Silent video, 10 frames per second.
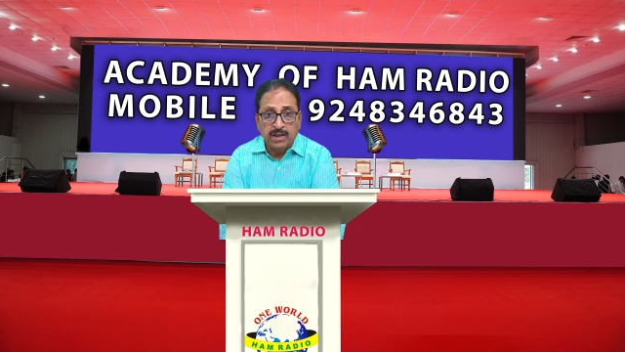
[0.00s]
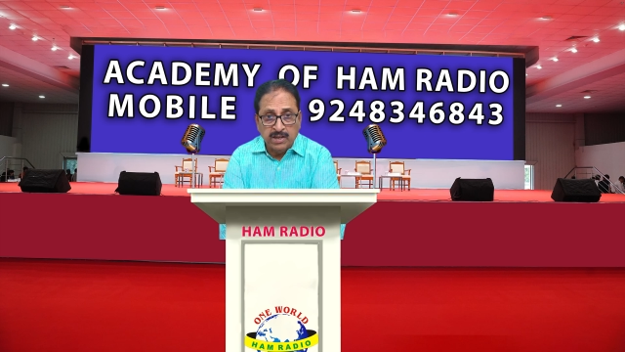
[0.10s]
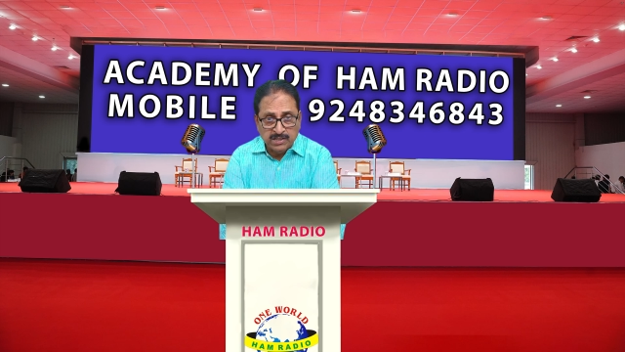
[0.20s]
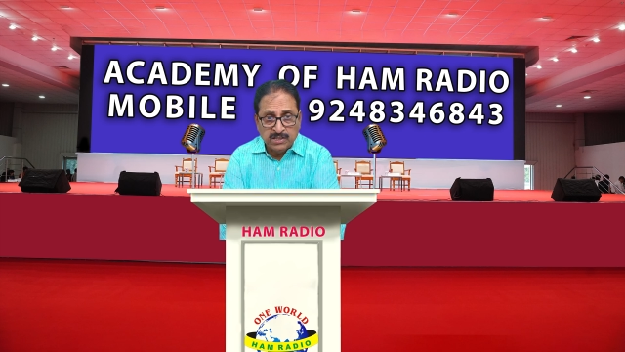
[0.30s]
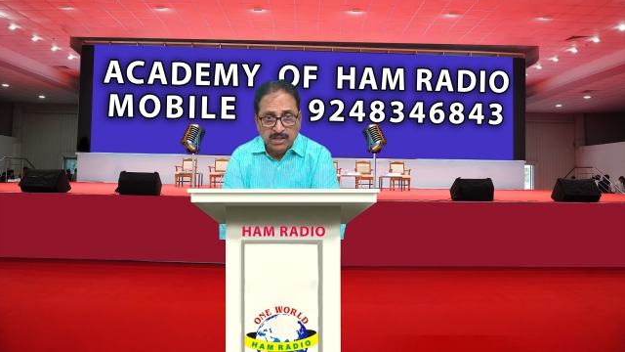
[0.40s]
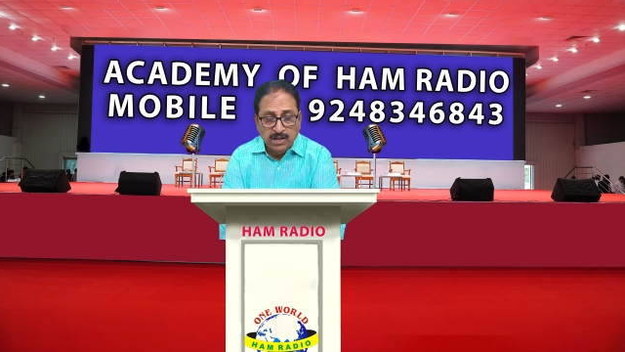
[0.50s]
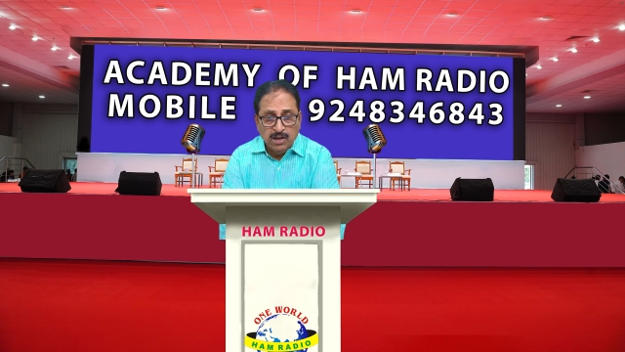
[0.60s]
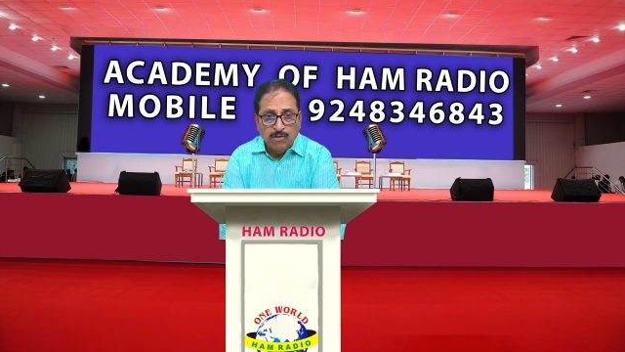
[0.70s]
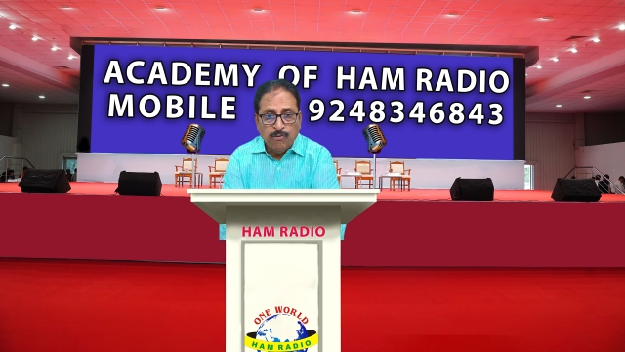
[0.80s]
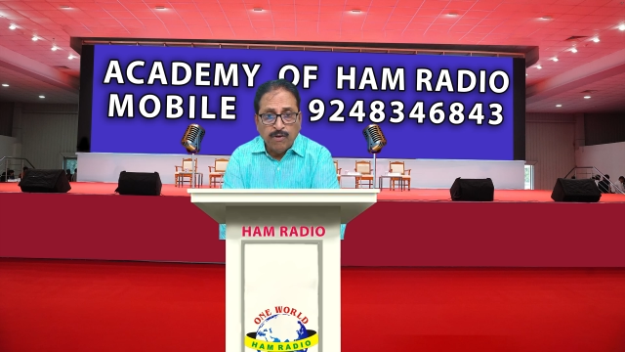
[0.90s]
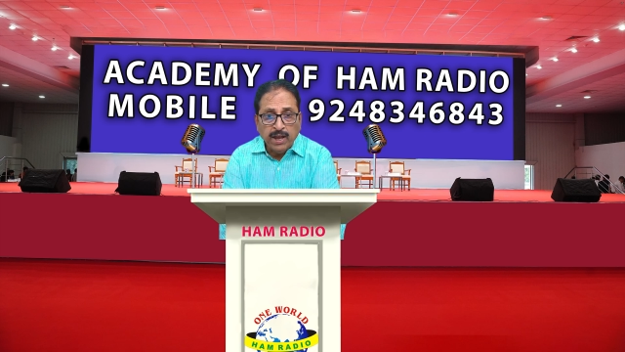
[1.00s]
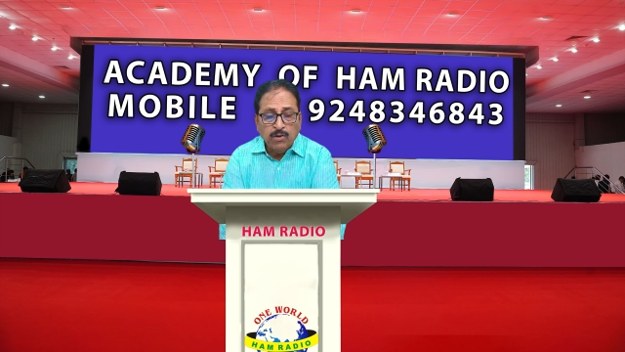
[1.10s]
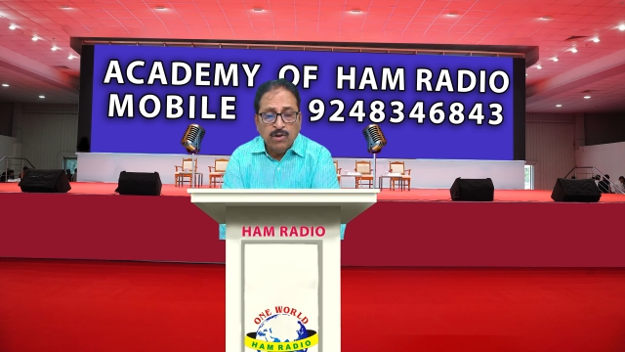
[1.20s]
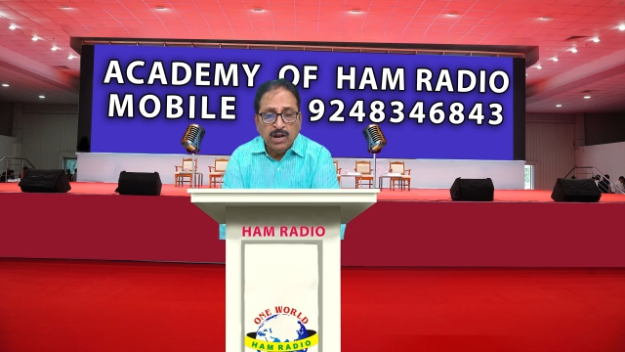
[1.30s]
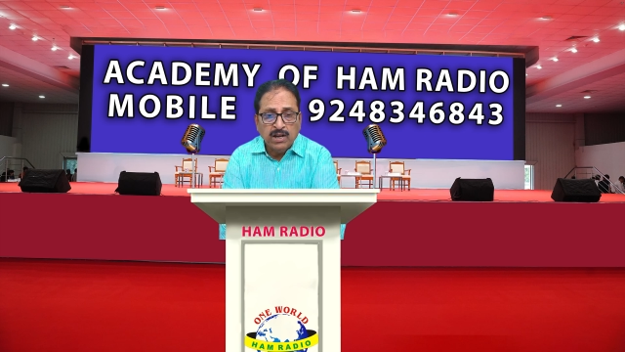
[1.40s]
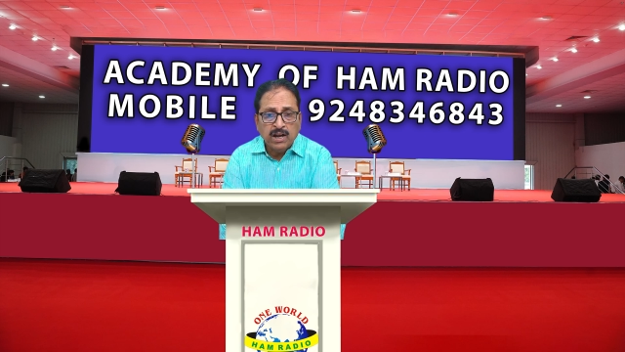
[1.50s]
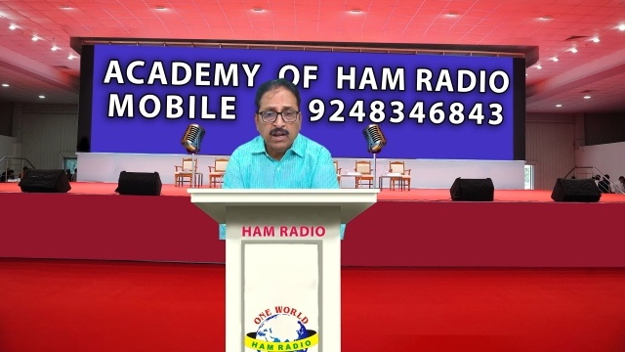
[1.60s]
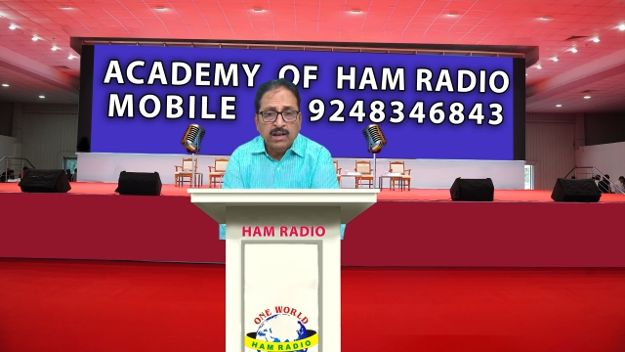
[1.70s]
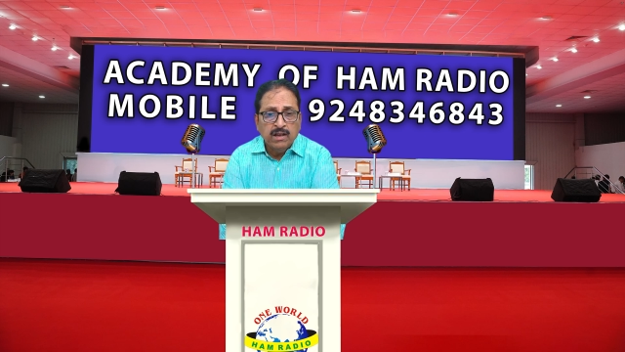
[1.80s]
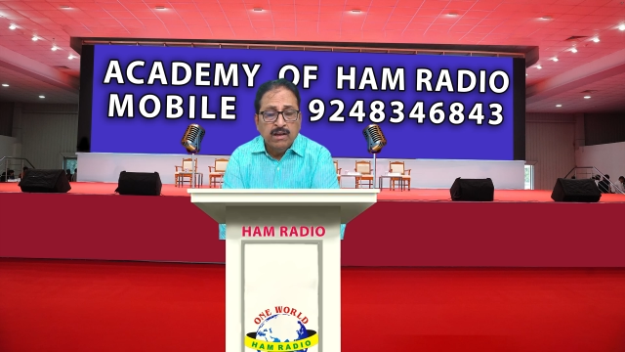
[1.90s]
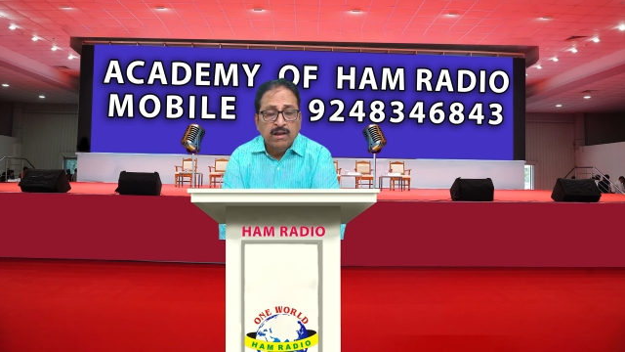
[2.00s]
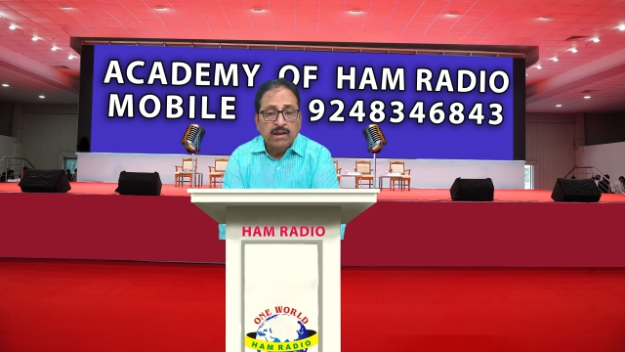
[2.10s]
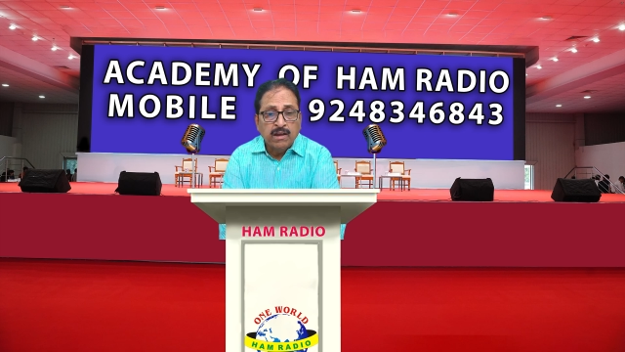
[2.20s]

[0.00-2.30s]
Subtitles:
is 500